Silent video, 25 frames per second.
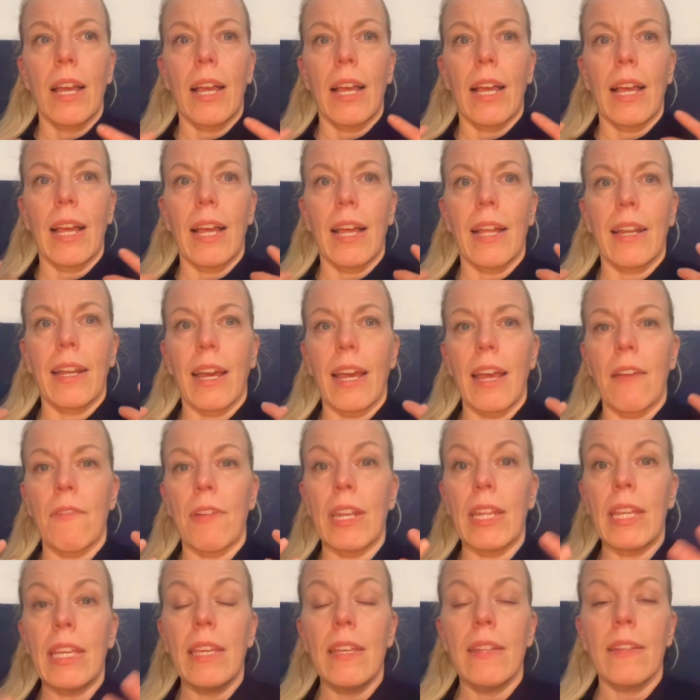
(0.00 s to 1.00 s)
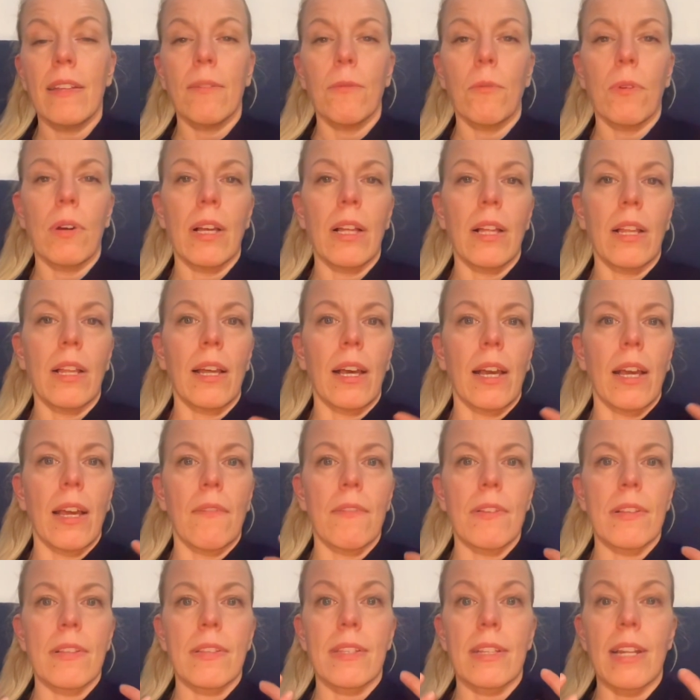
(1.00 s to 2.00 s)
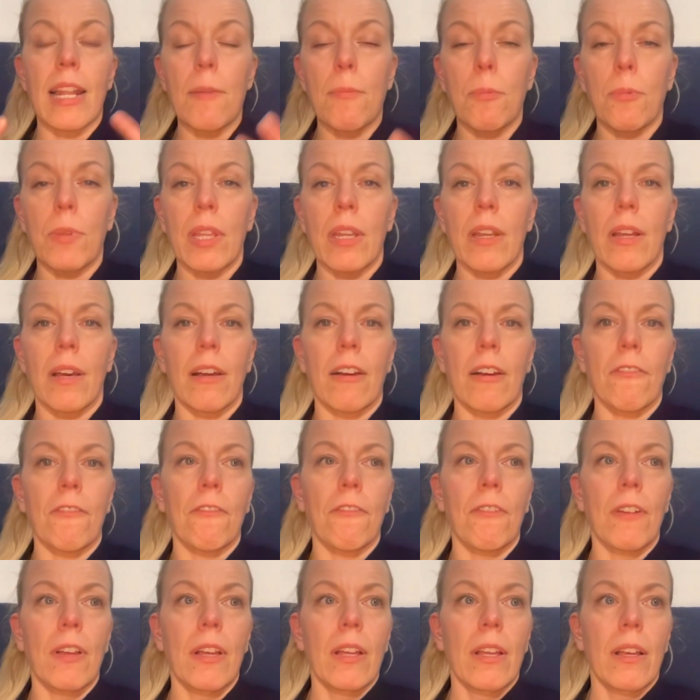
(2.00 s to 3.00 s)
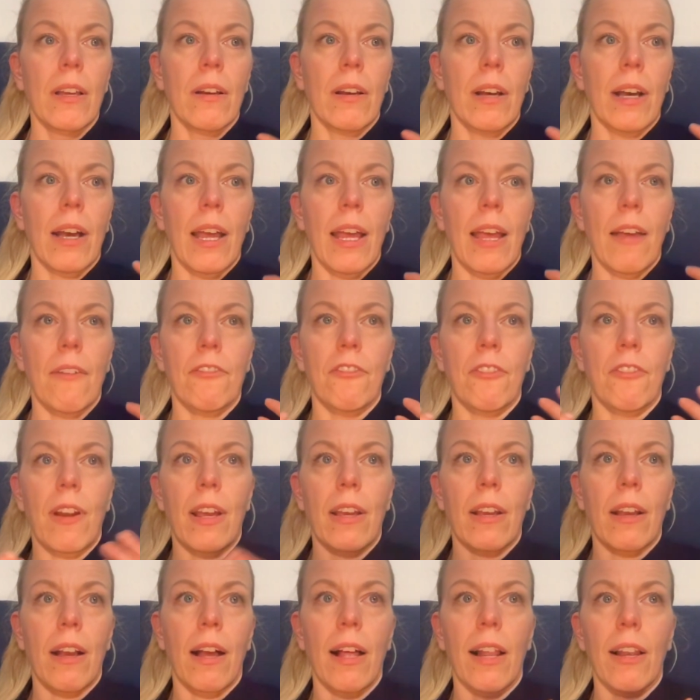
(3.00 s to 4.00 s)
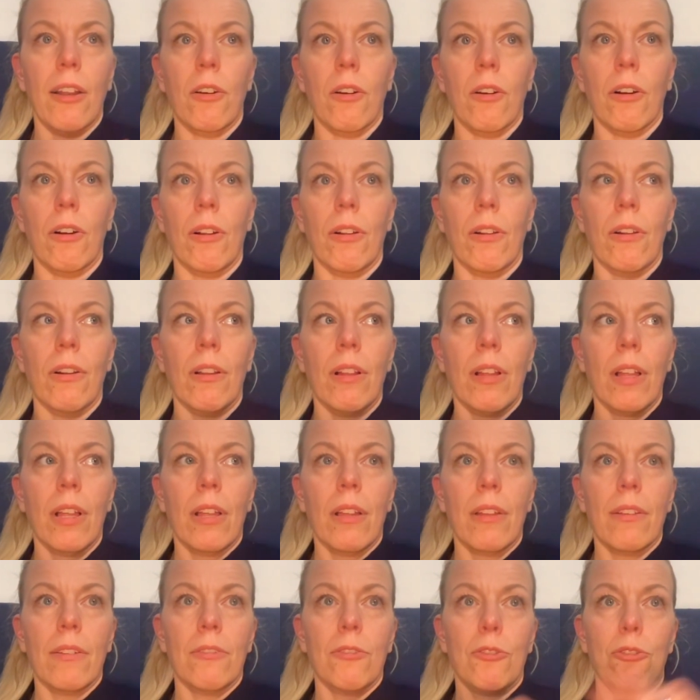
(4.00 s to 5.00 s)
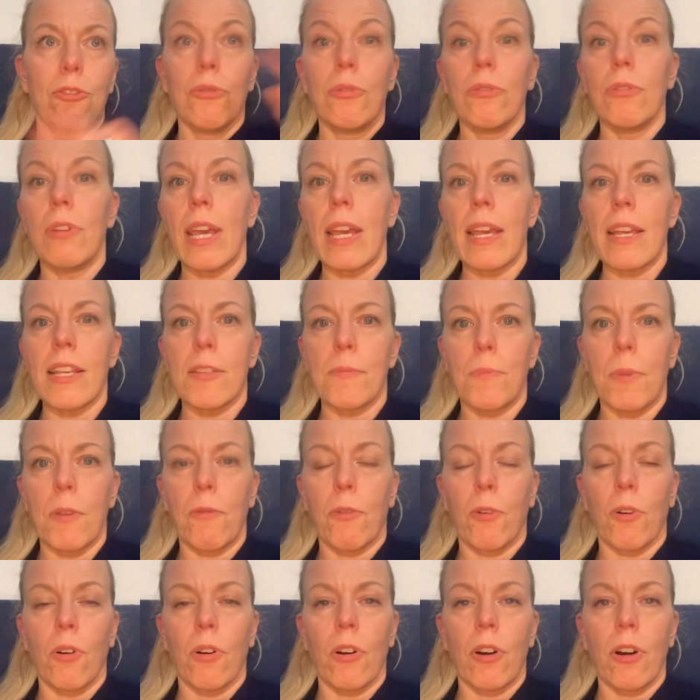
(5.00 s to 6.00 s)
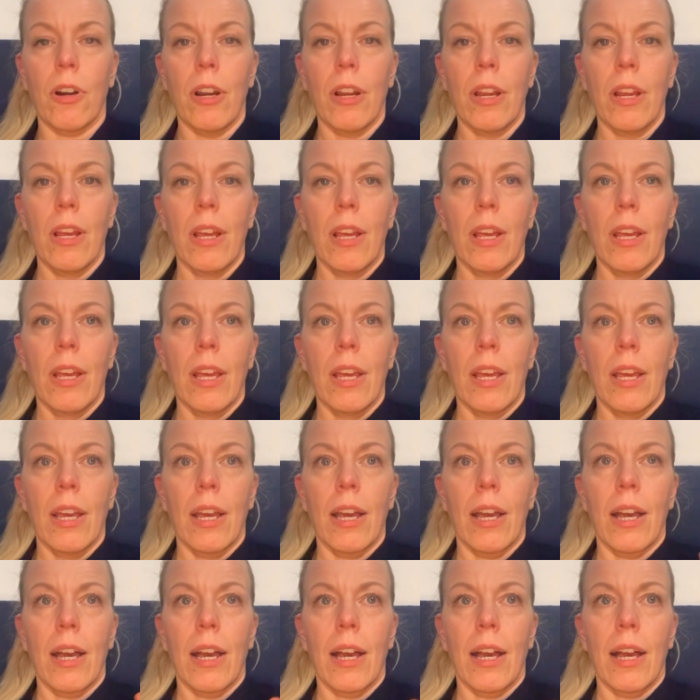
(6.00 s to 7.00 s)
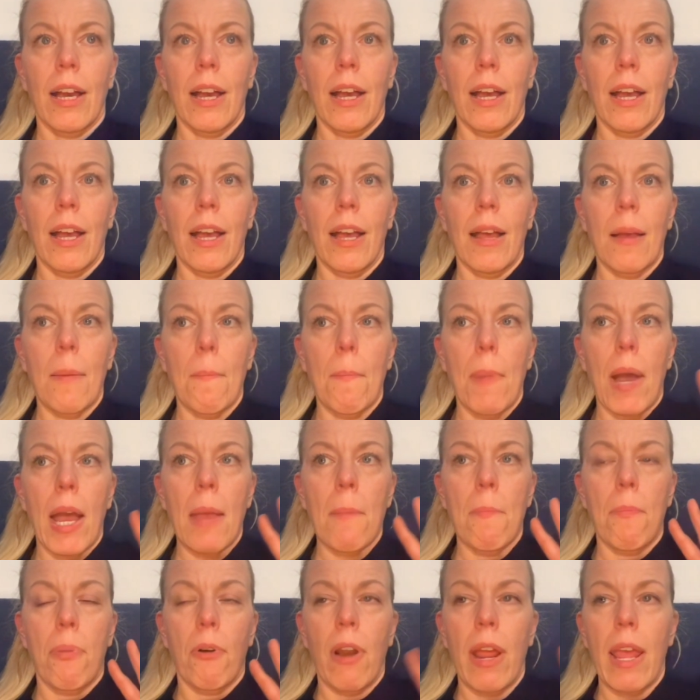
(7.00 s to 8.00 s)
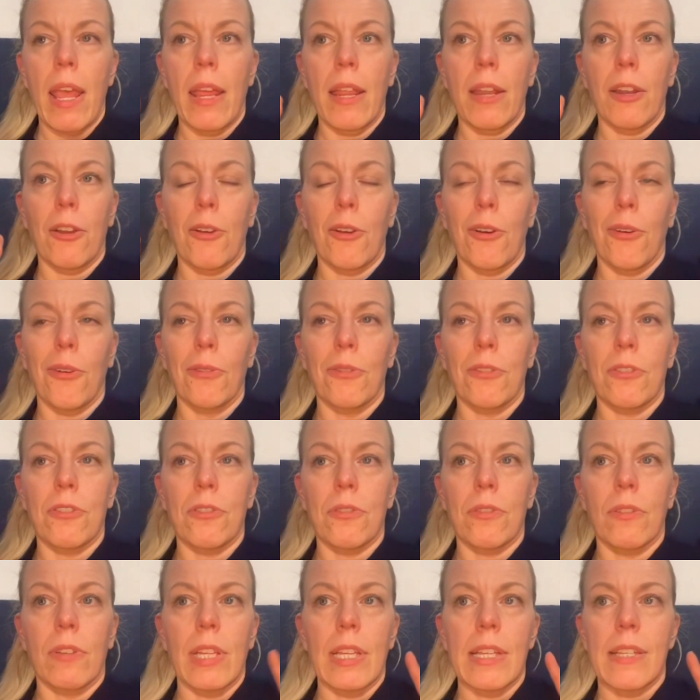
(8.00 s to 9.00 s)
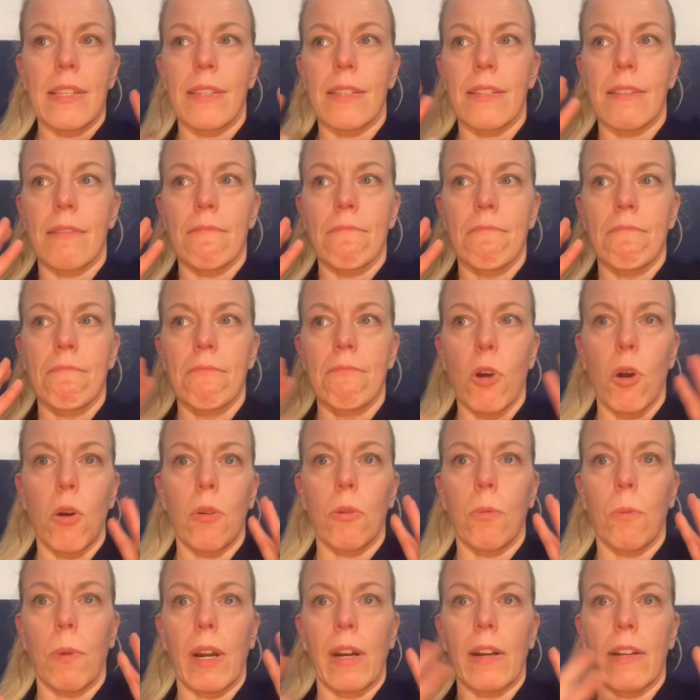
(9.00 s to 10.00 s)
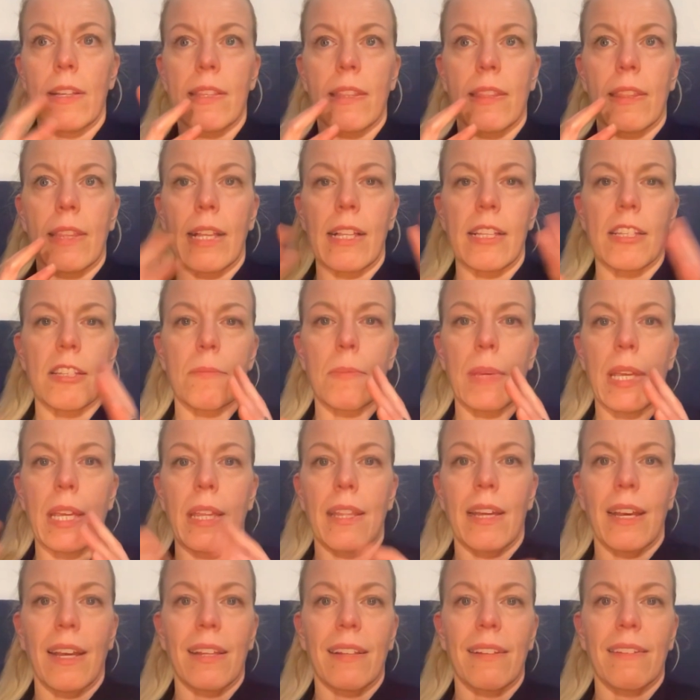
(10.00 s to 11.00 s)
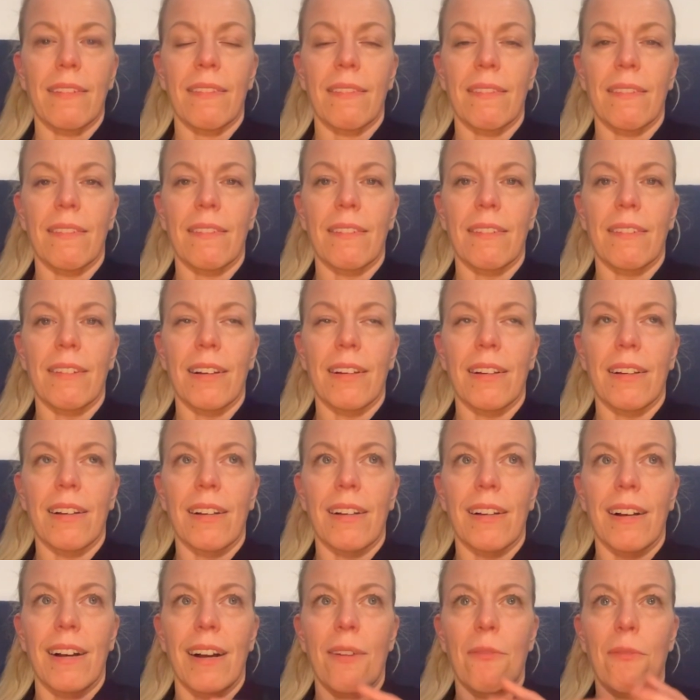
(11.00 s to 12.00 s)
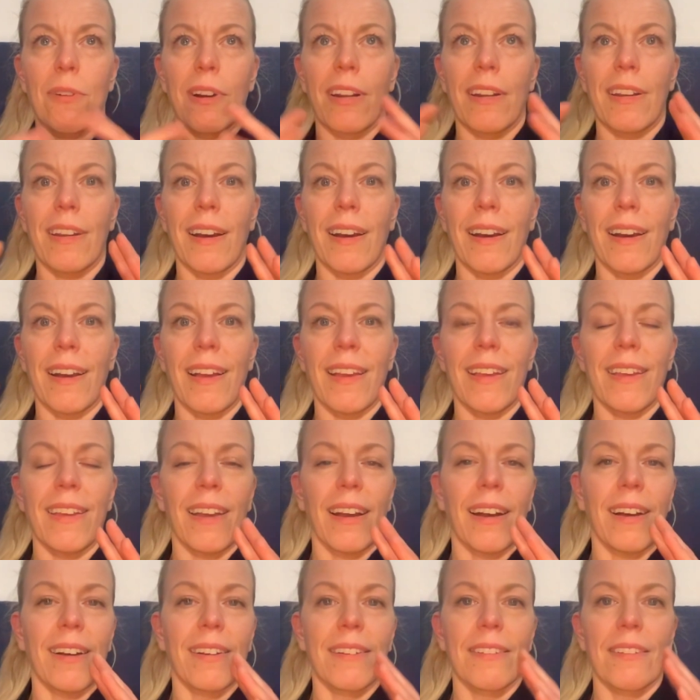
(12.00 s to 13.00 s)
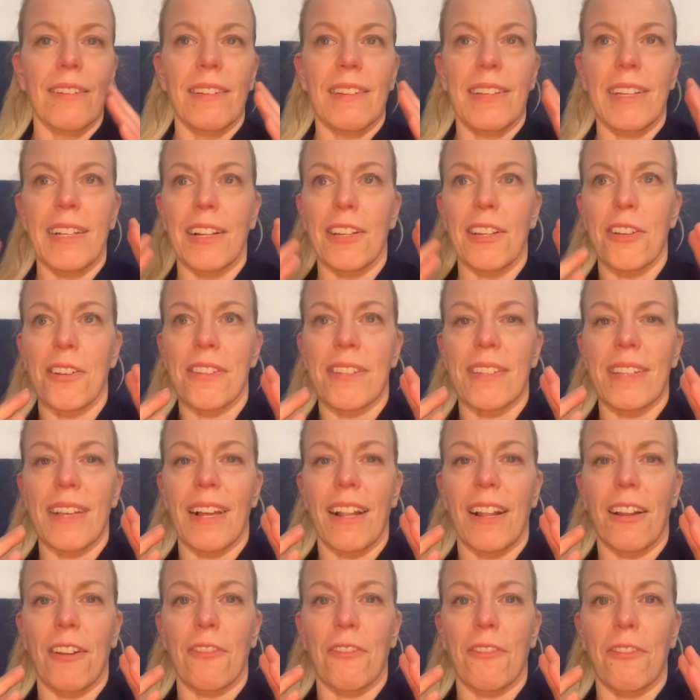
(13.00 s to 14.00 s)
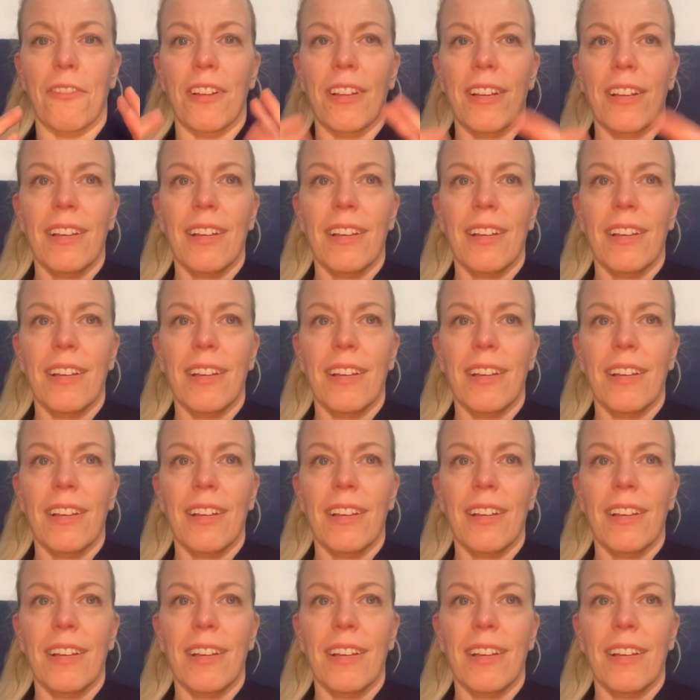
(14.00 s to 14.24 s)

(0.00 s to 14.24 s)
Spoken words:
and I haven't eaten well, I haven't slept enough, I have drank alcohol 2 days before, my brain goes to this mode where it tells me that I want to die, kill yourself,